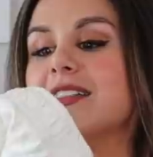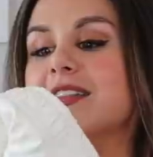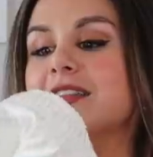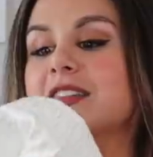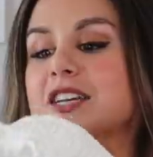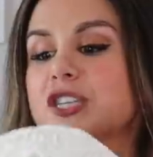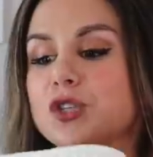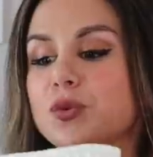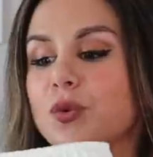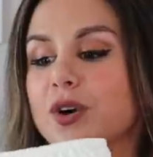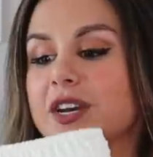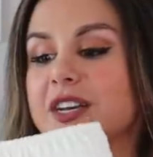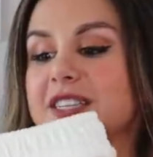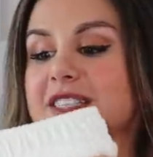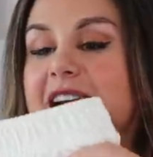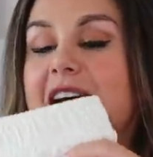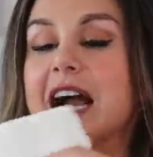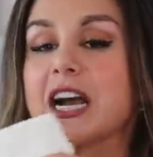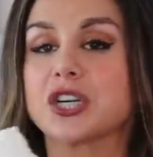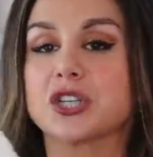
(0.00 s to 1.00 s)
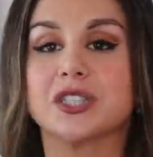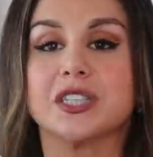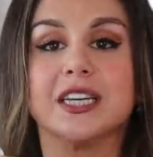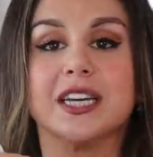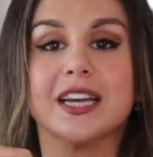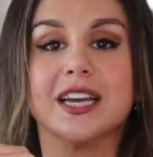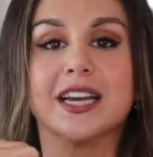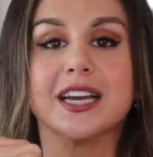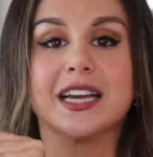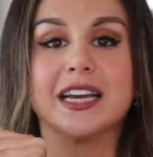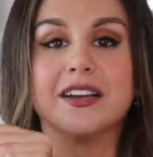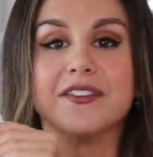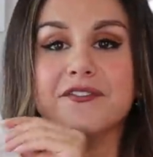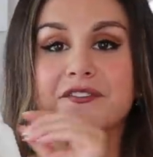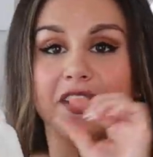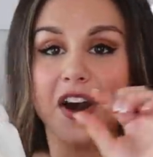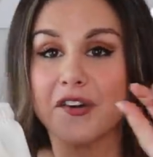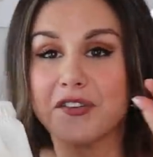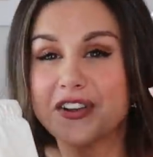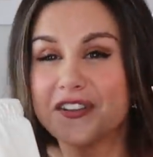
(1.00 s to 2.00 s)
this one is actually
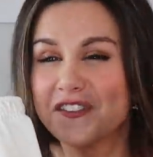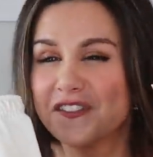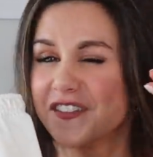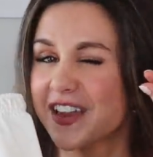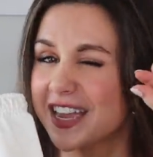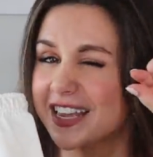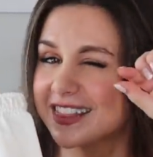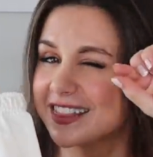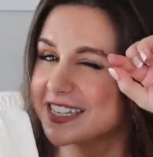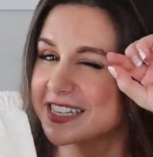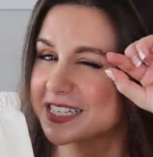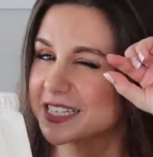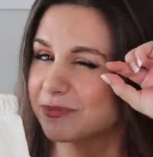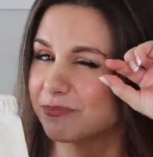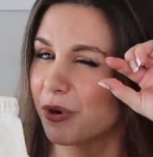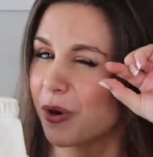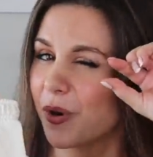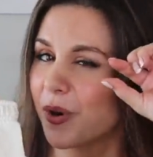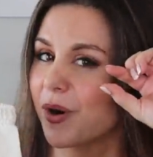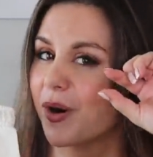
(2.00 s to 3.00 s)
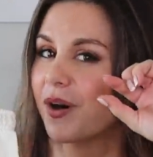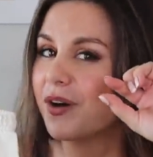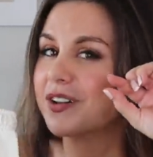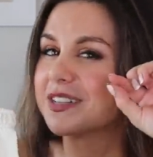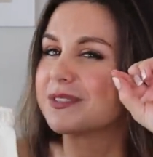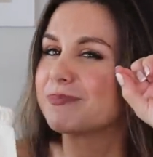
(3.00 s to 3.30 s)
very faintly small.